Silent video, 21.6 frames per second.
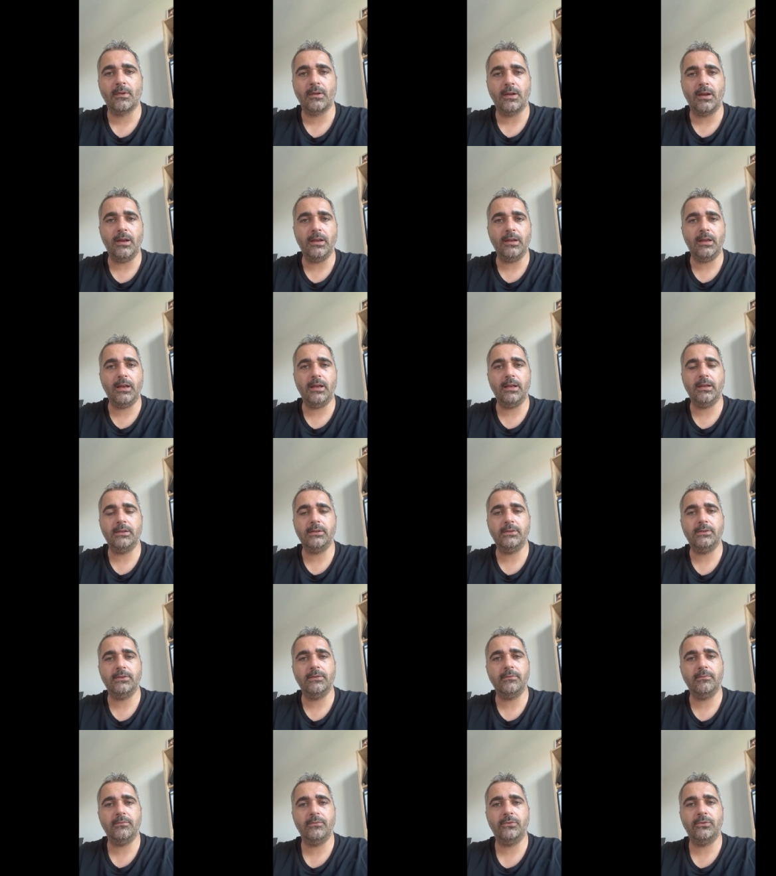Hi
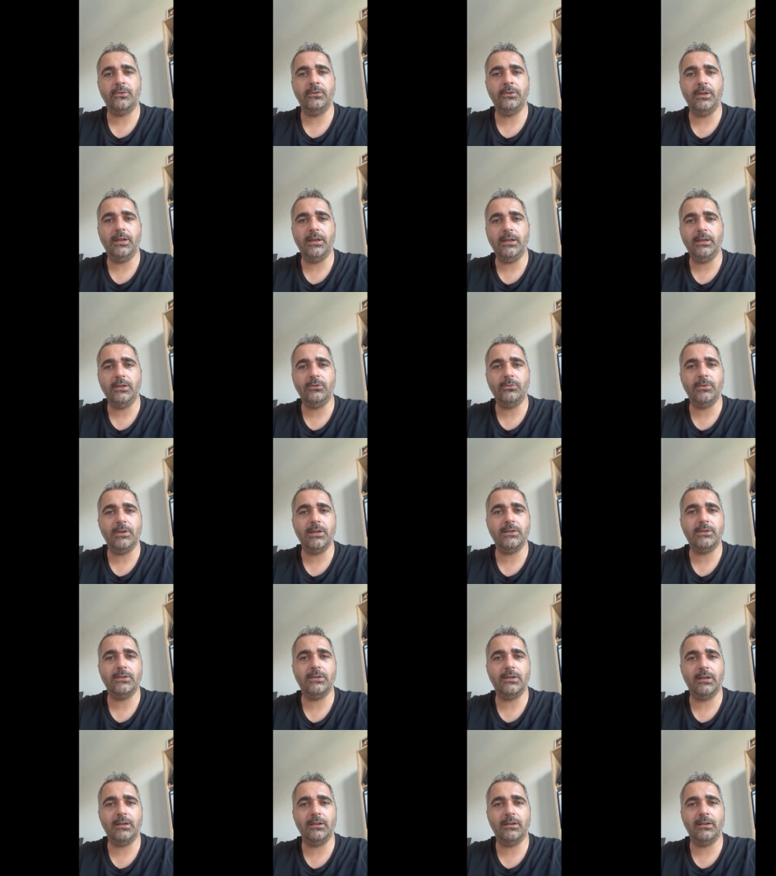guys, today is
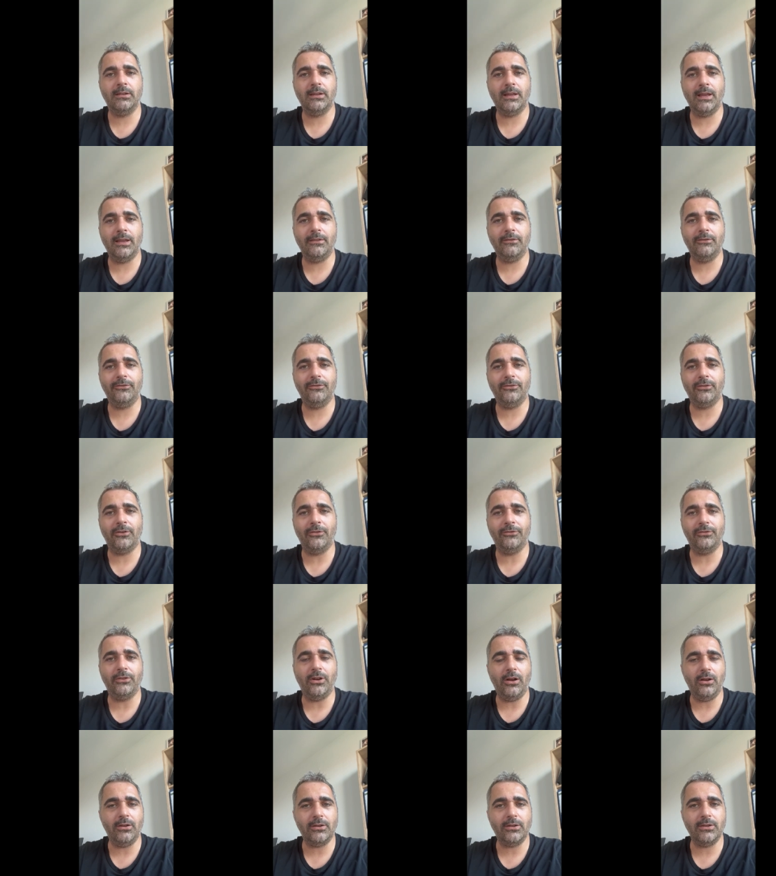Wednesday the 9th of
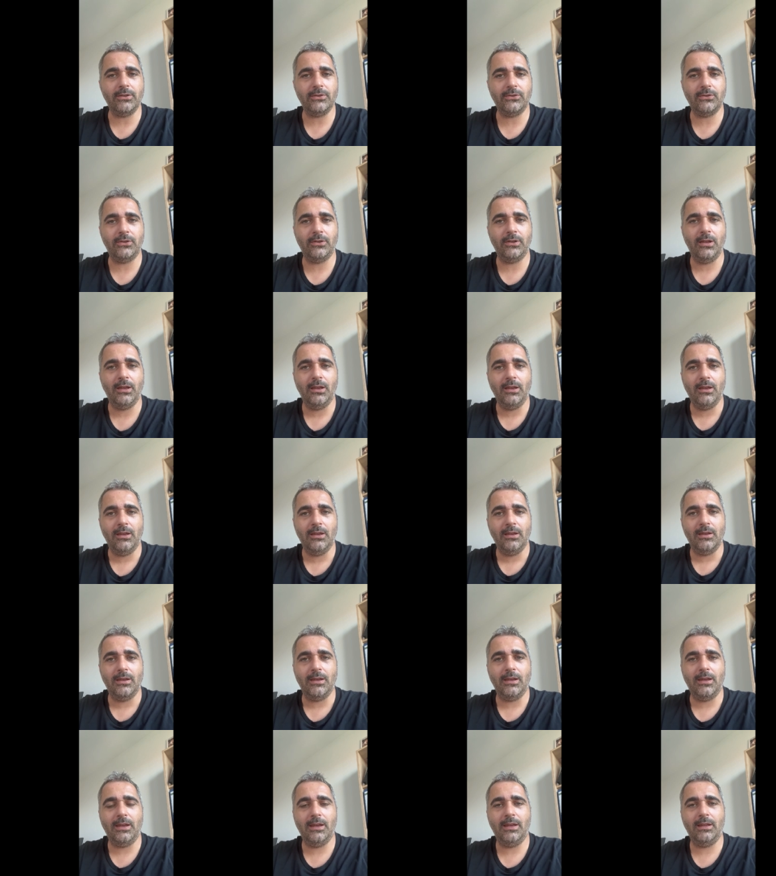August
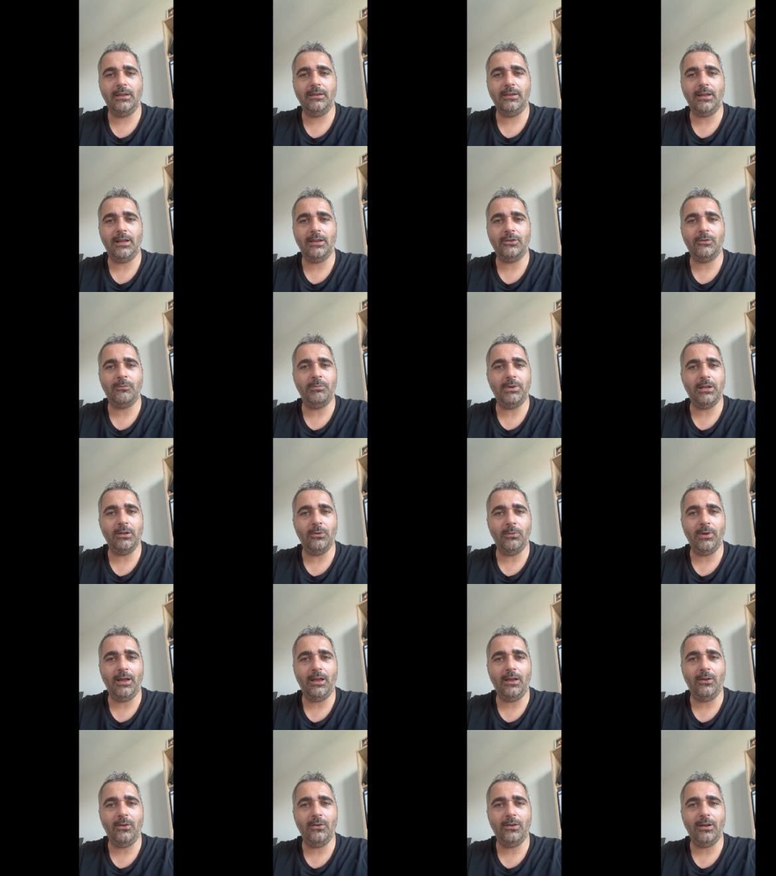and yeah, it's been a
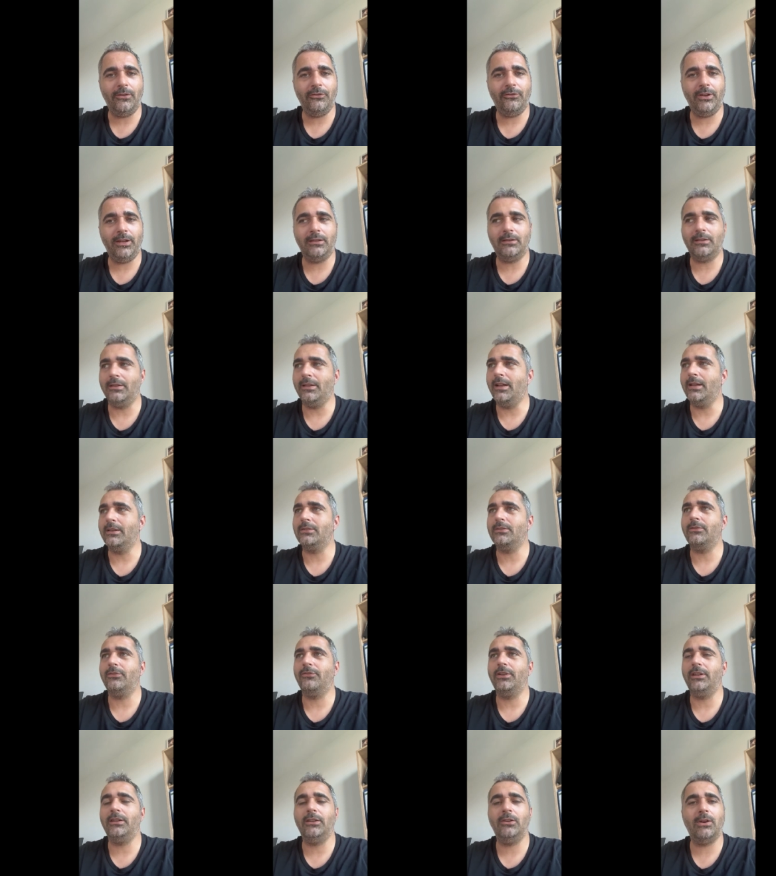while. I think the last
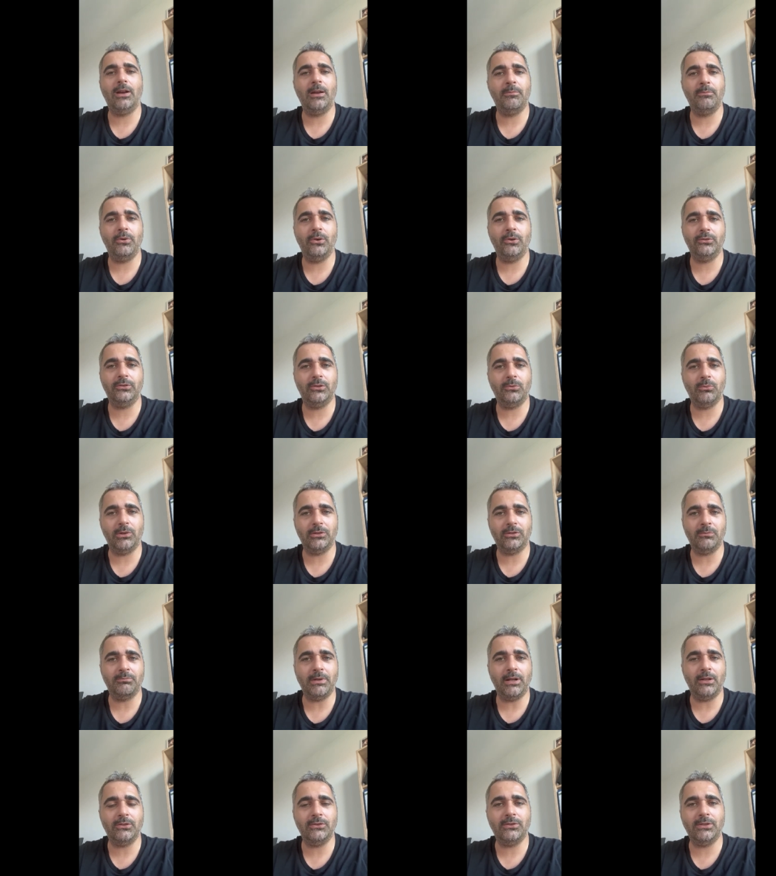video I posted was
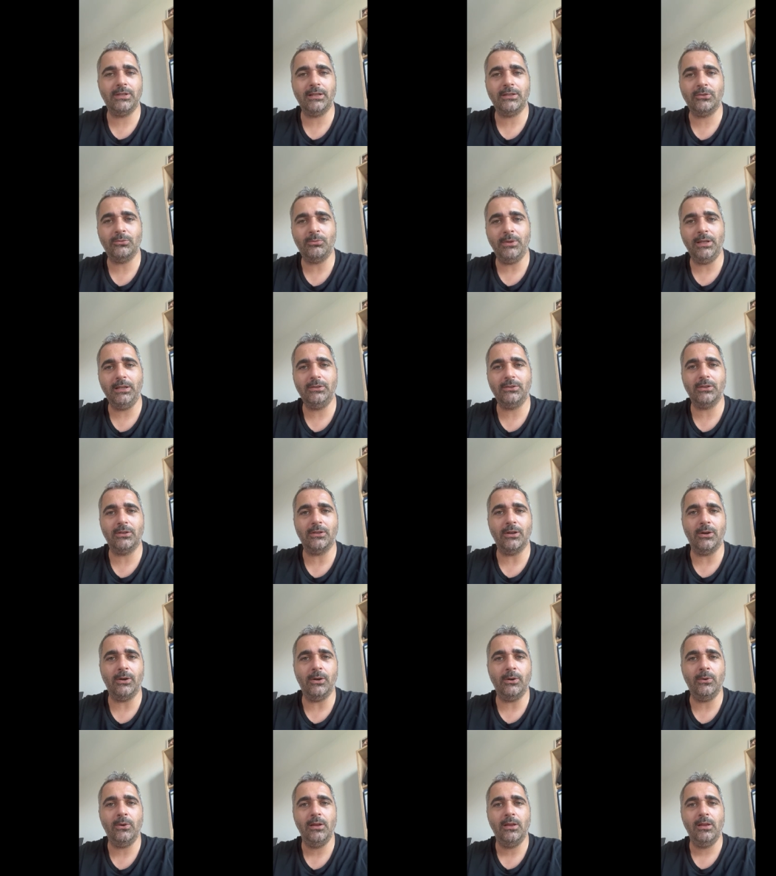about six weeks
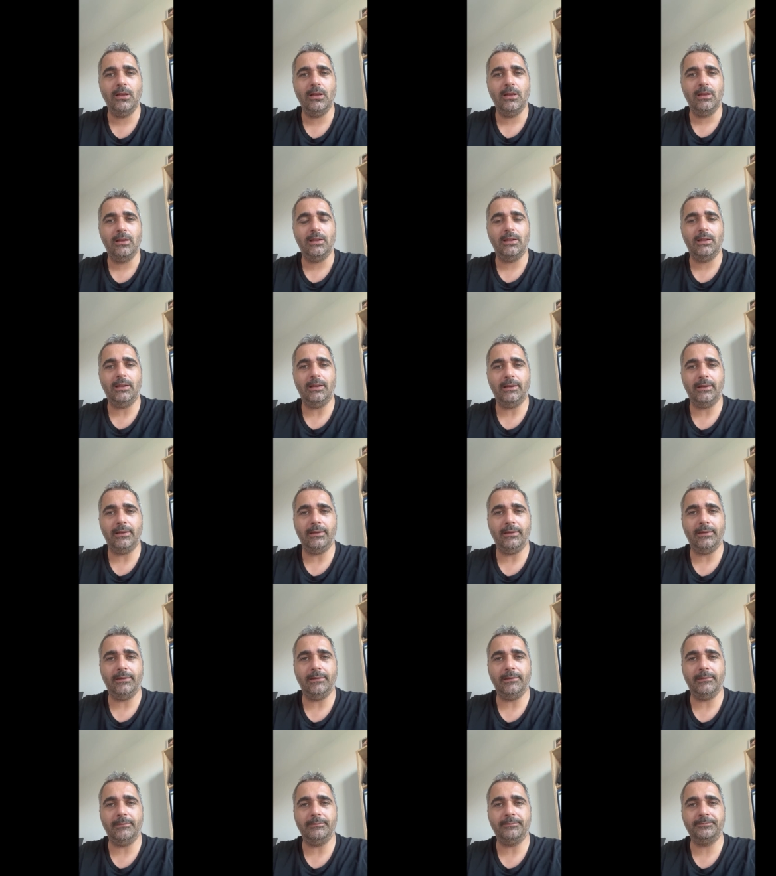ago.
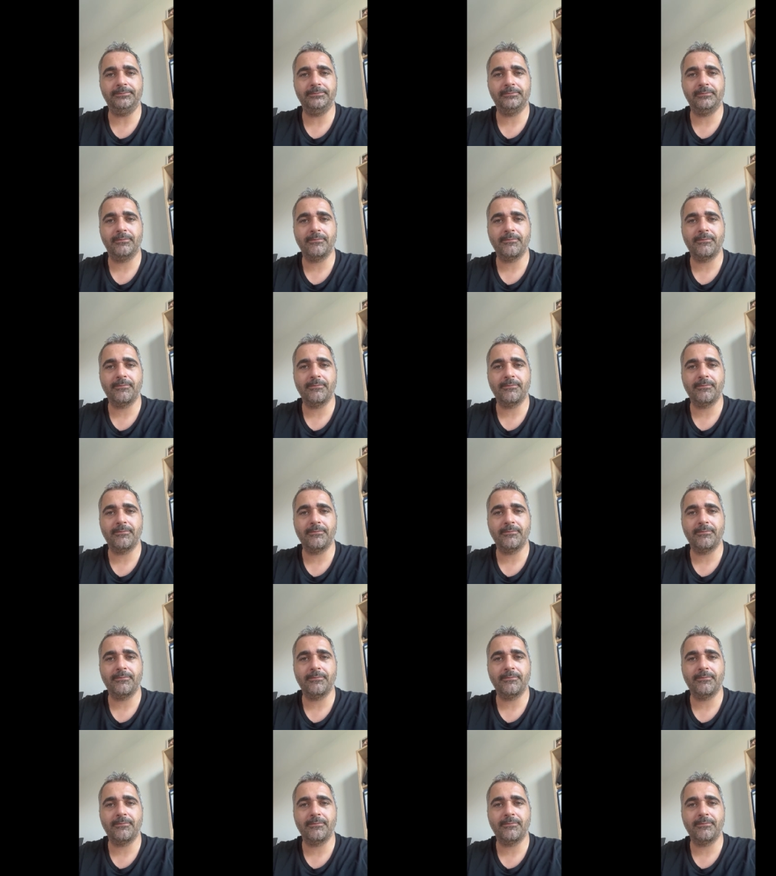Um,